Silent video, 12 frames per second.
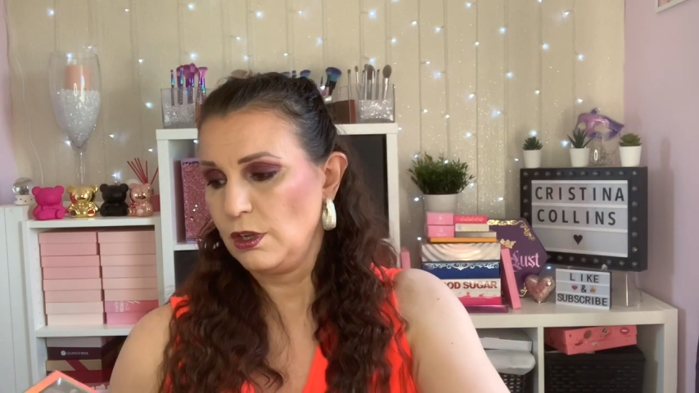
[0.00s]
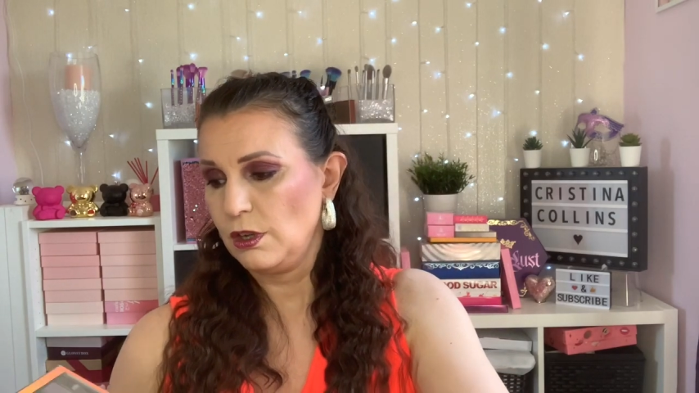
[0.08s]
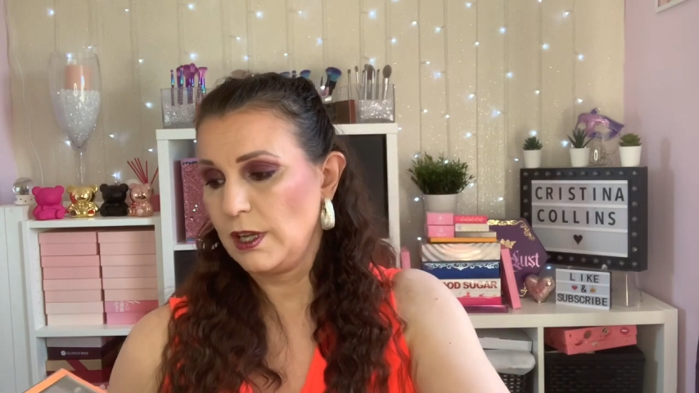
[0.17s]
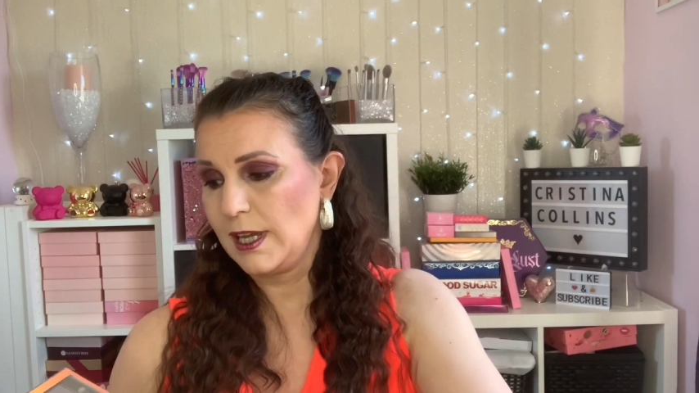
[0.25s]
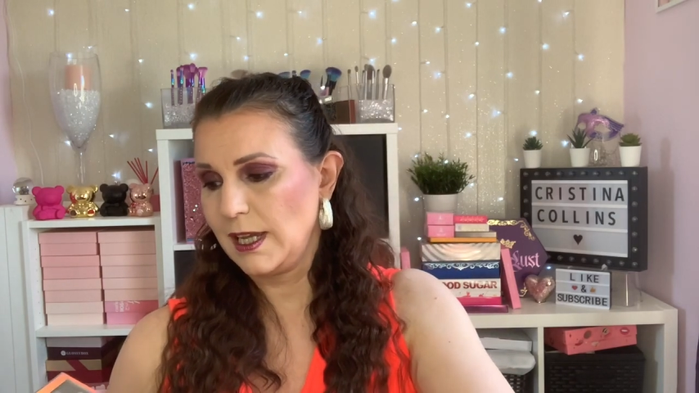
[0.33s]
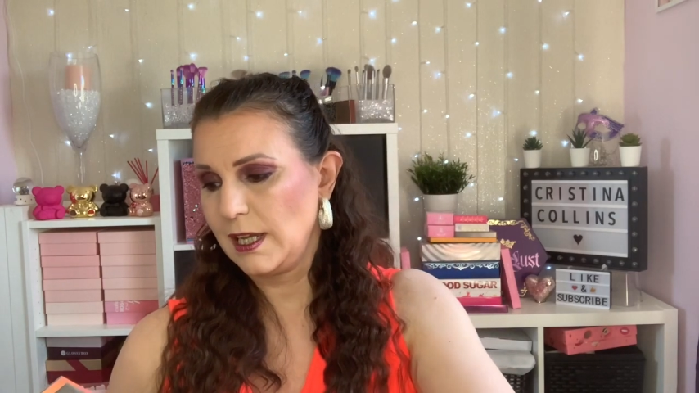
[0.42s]
I
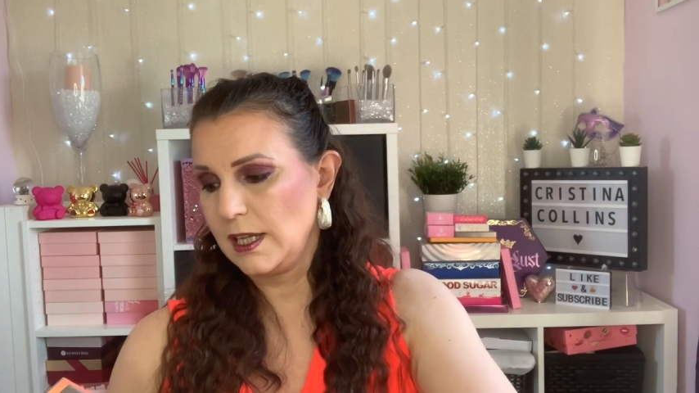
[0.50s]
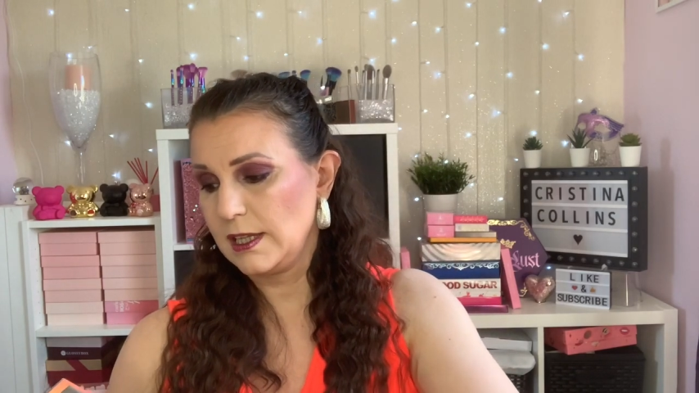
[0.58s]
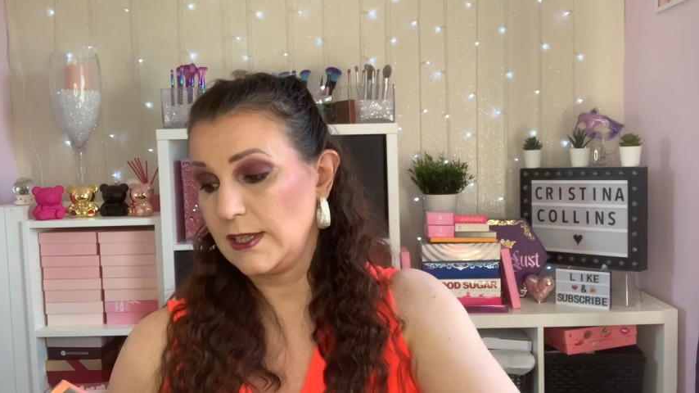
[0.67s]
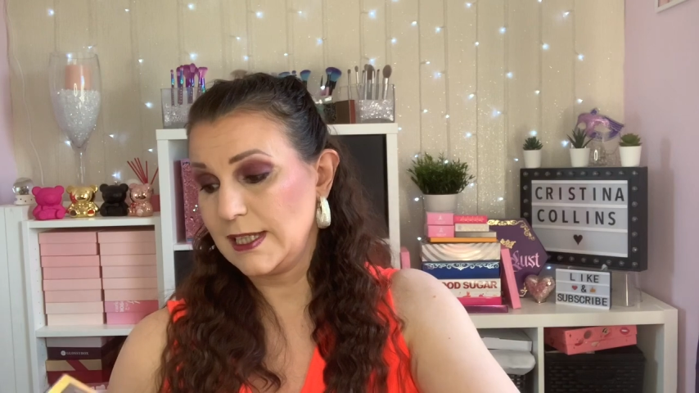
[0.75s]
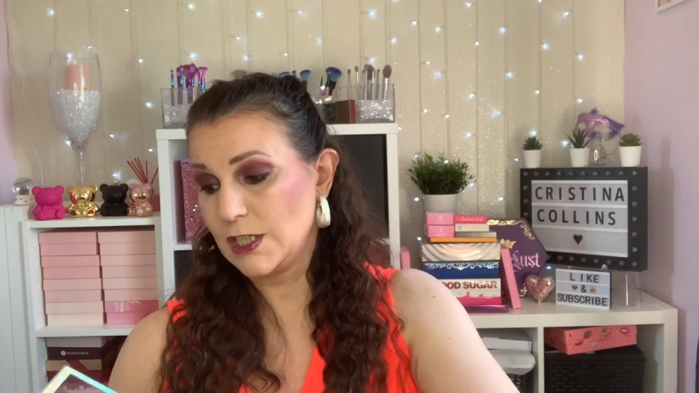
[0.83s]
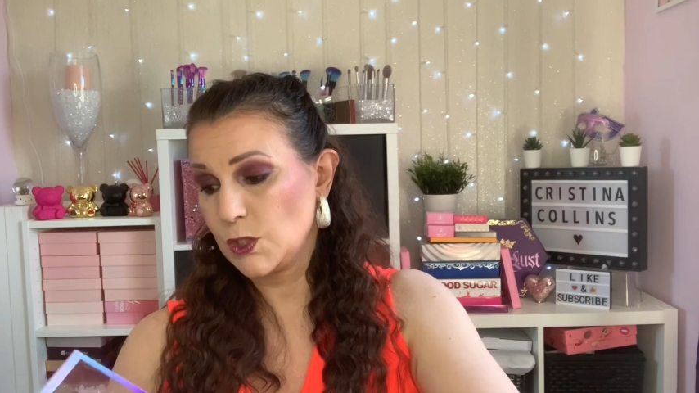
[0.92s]
had
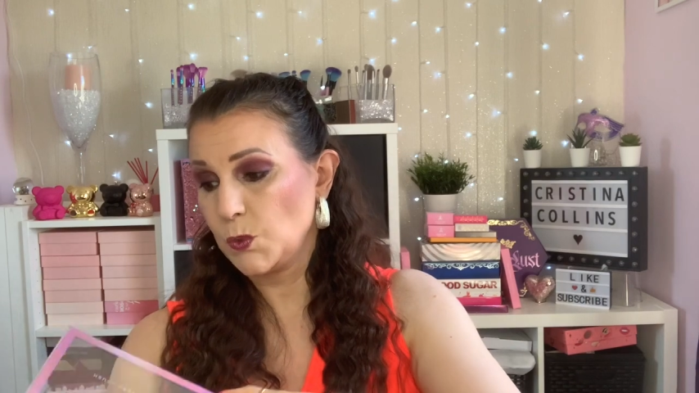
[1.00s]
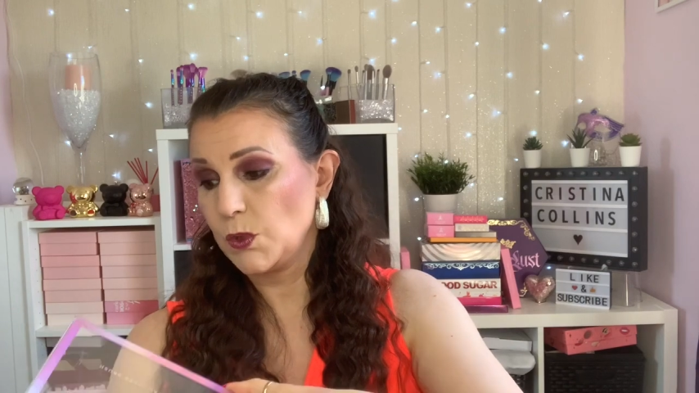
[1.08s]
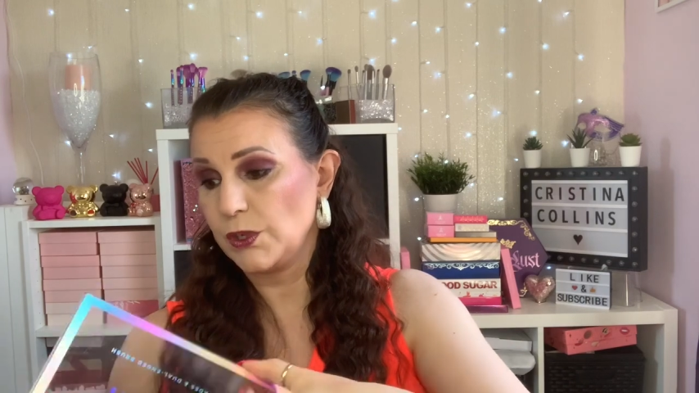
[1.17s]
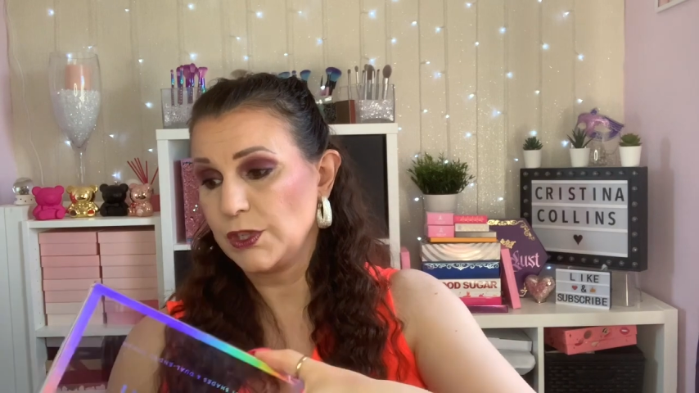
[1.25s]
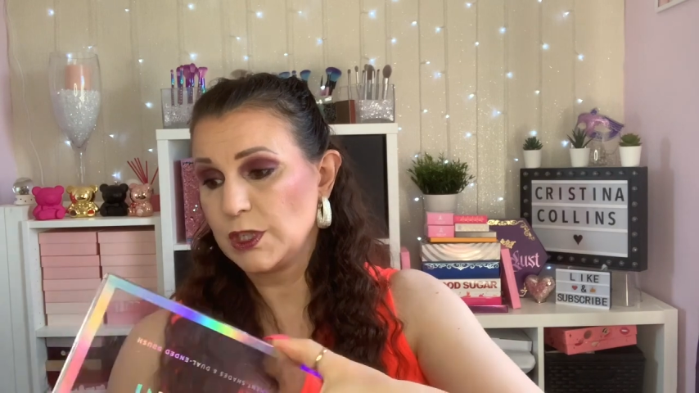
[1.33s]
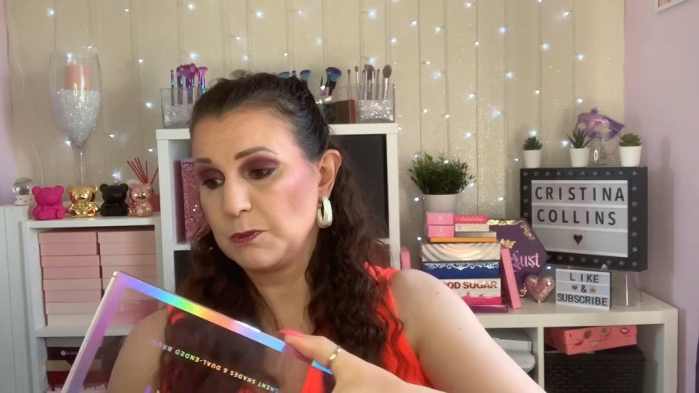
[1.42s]
this
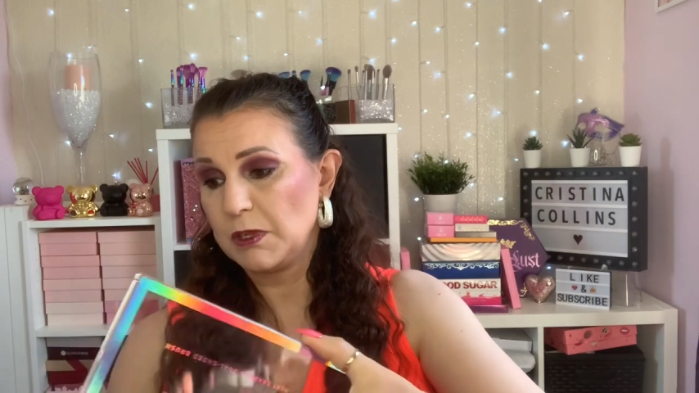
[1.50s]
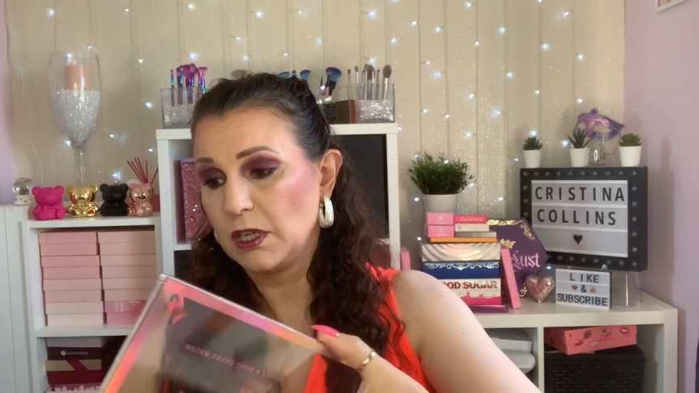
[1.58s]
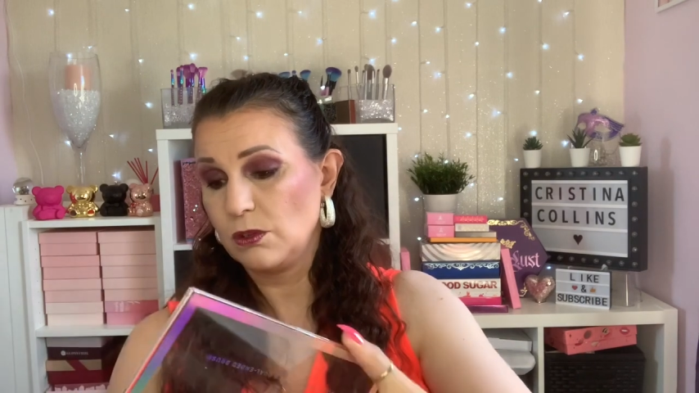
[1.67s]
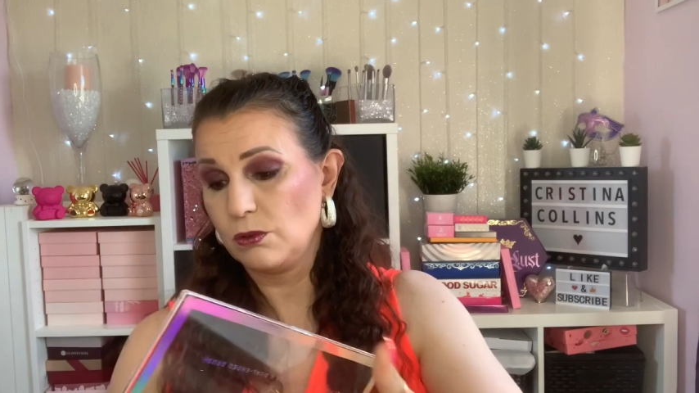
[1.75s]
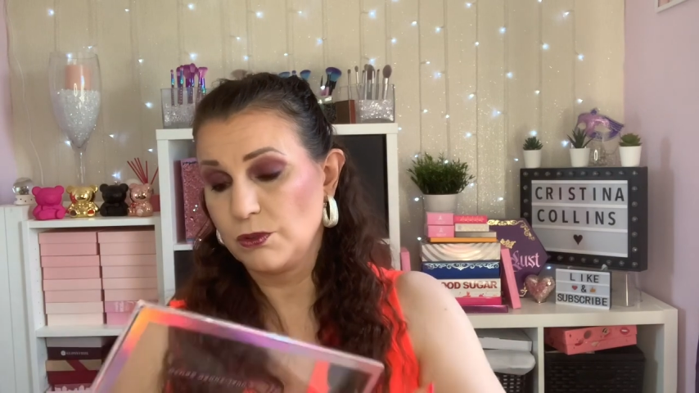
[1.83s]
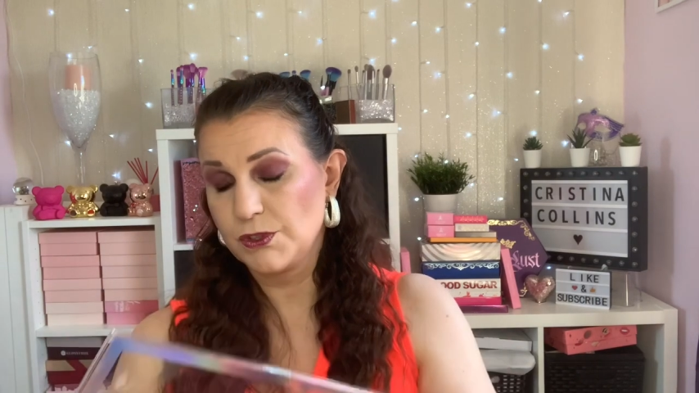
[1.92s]
twice
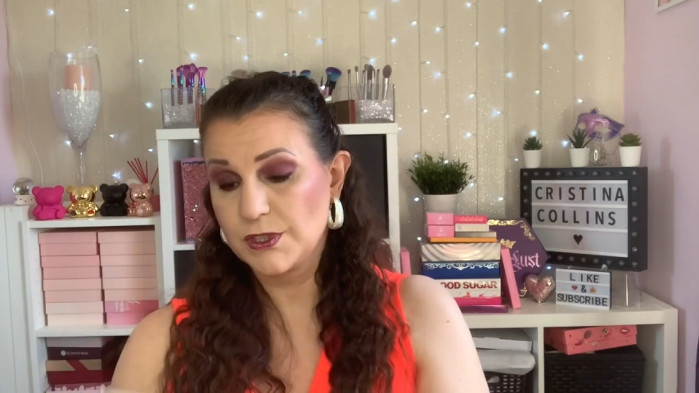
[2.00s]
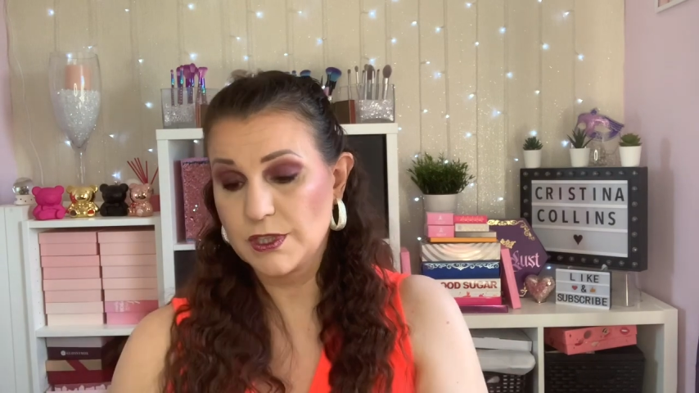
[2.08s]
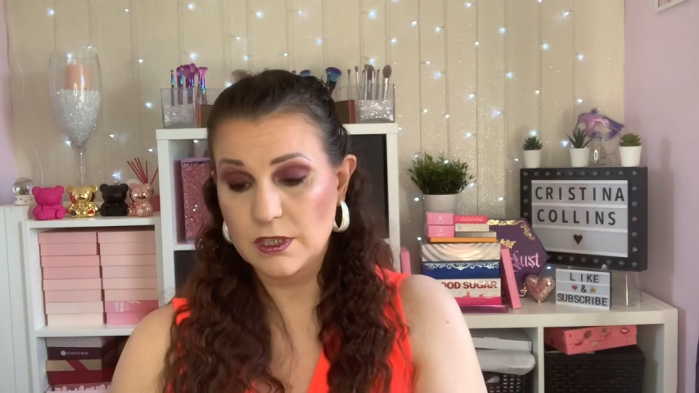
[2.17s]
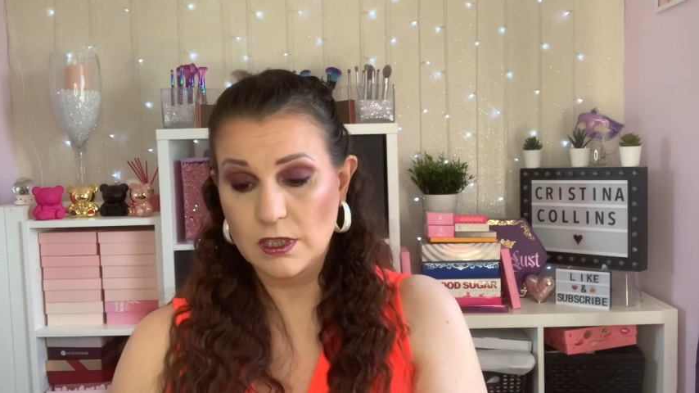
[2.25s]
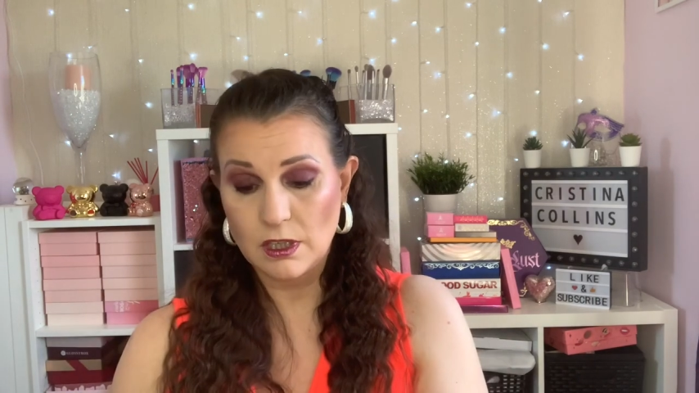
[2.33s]
because